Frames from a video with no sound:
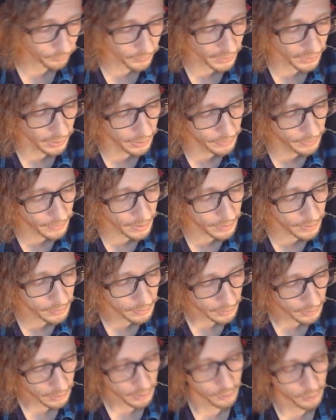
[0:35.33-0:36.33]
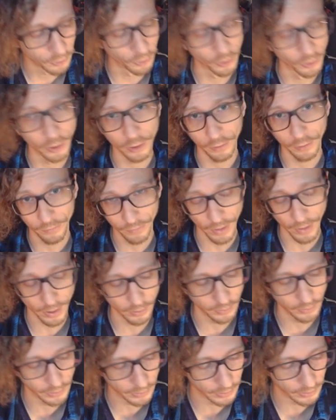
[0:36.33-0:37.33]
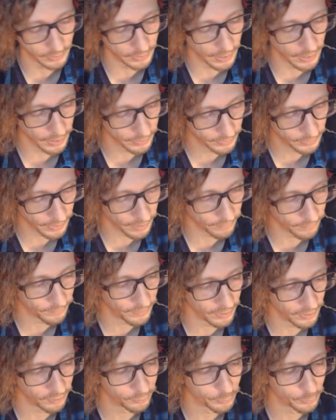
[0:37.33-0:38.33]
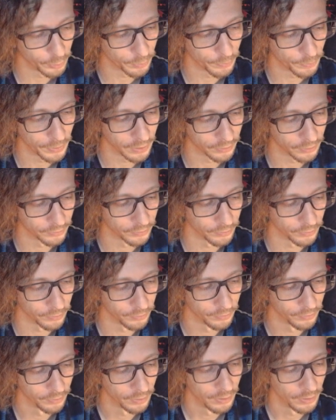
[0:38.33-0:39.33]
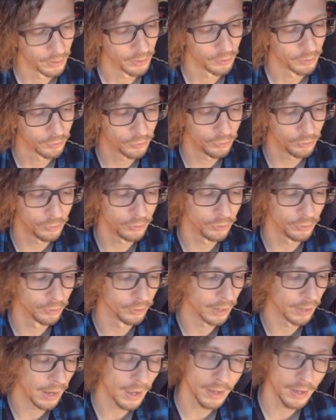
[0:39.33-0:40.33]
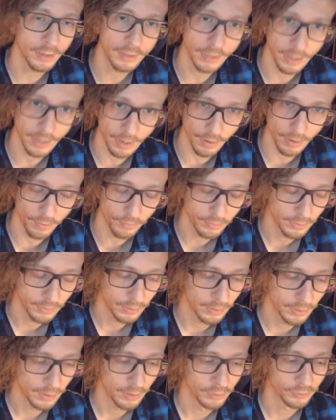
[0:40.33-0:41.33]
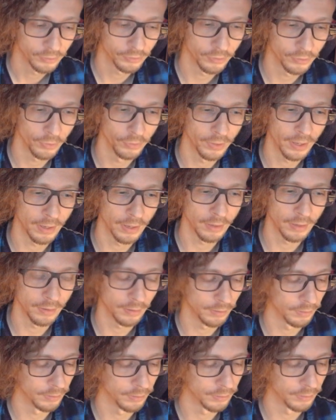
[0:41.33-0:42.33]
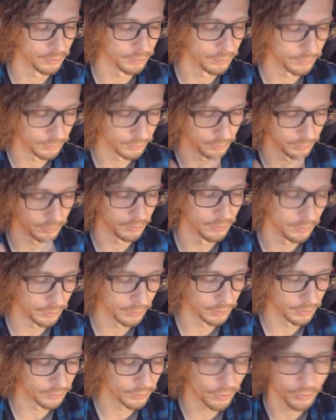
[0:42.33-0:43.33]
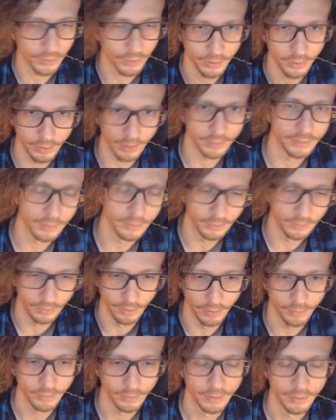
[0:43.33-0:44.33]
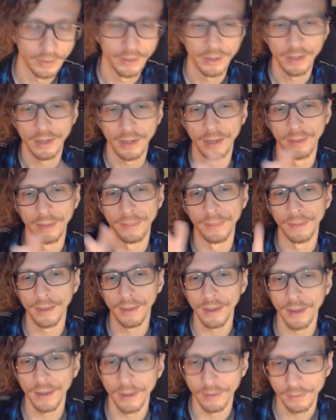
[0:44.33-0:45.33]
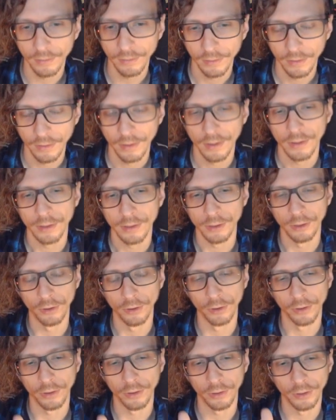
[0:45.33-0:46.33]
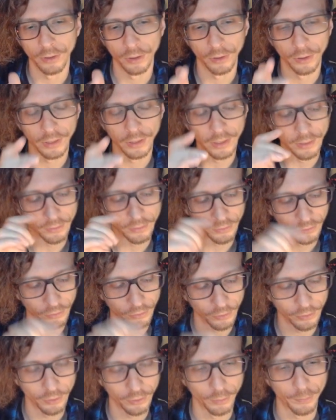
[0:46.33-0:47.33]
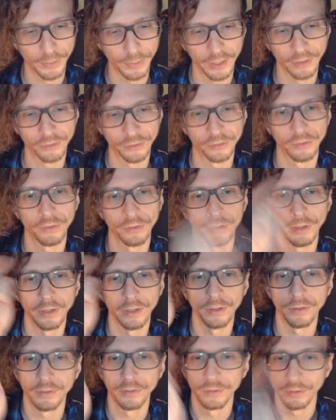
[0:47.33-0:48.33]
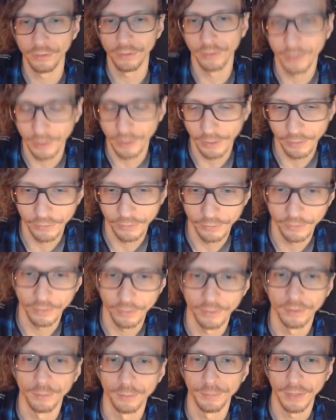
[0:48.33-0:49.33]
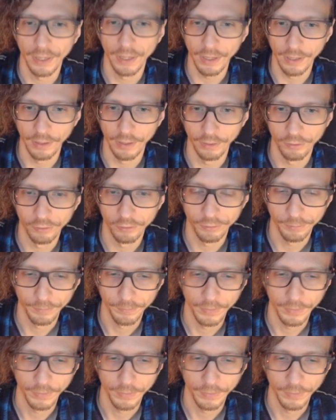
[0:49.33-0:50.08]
and then you're going to finally connect that Facebook pixel to your ad account so that uh, it, it's all connected there. And then you're going to insert your pixel into your Kickstarter page.